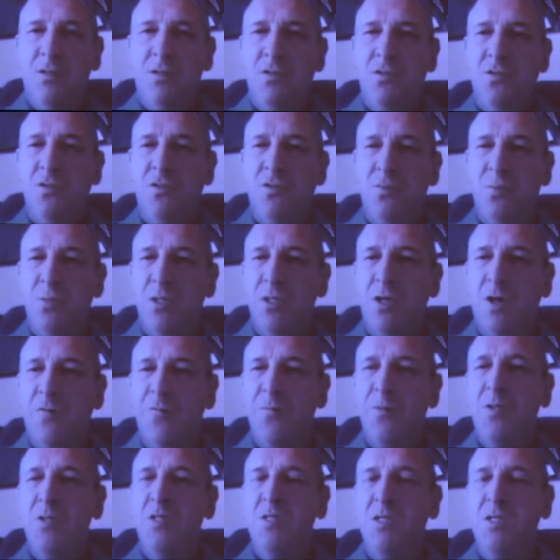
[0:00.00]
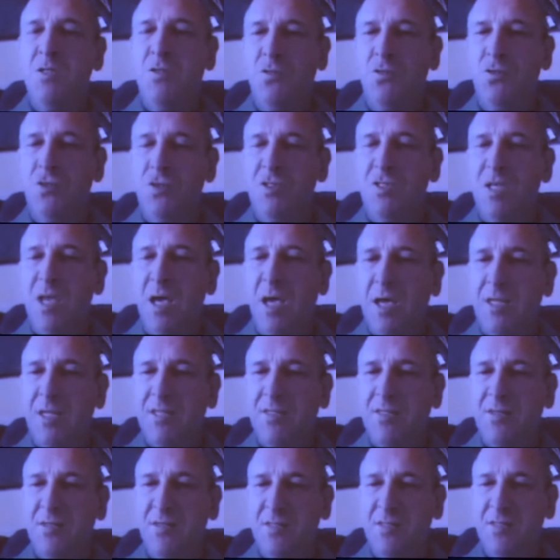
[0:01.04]
So three government
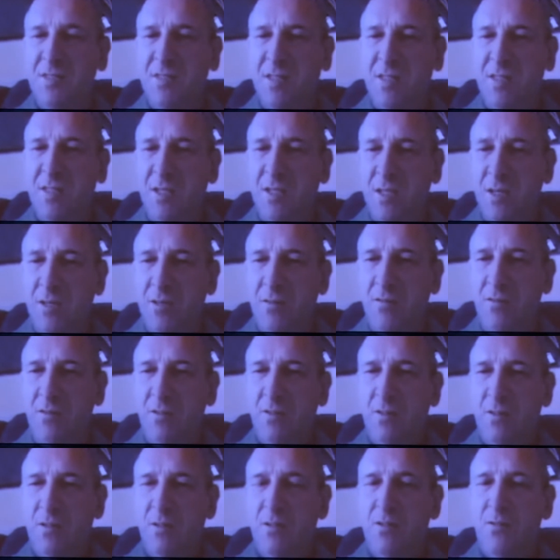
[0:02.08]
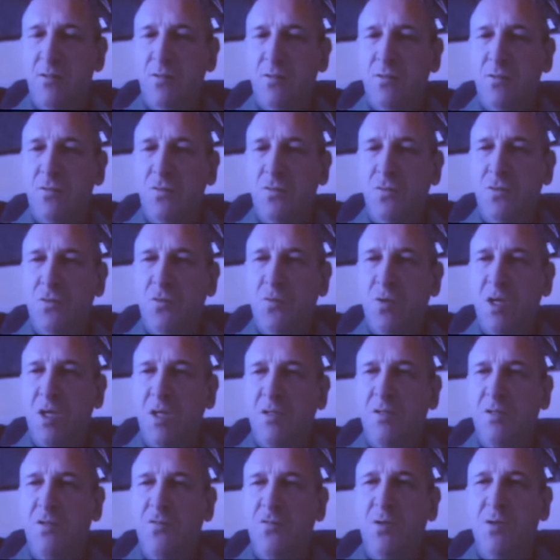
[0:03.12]
institutions asked us there to
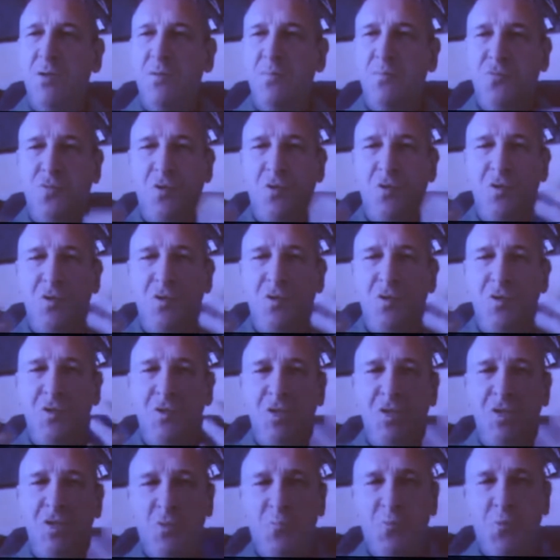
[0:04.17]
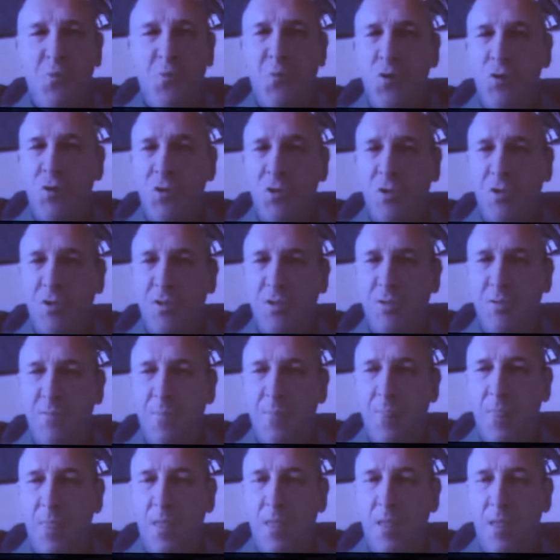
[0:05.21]
create a transition
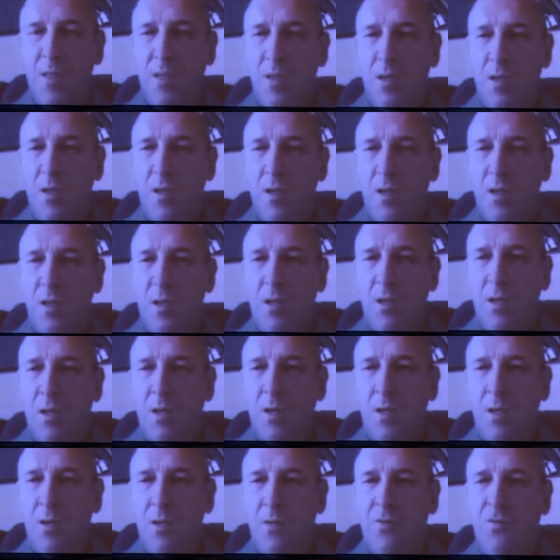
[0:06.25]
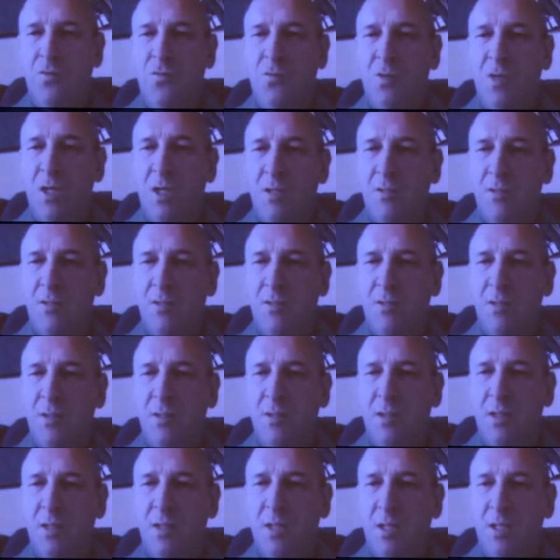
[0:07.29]
proposals to create
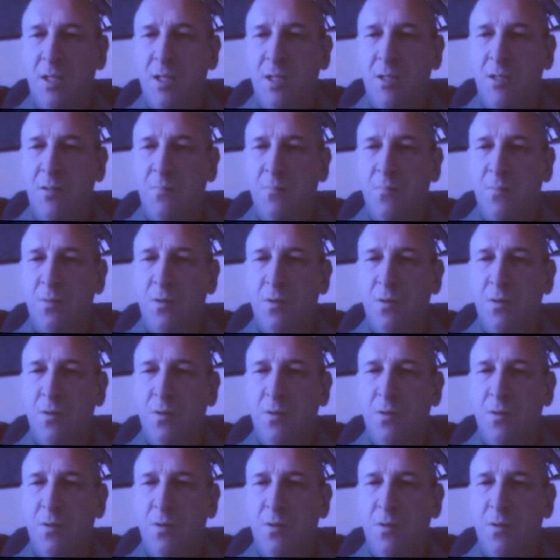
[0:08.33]
a